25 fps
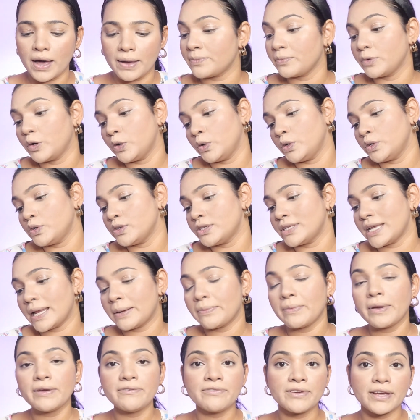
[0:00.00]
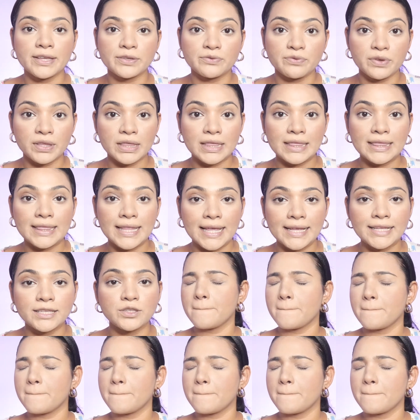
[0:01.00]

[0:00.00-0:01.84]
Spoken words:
I'm going to set my face with NYX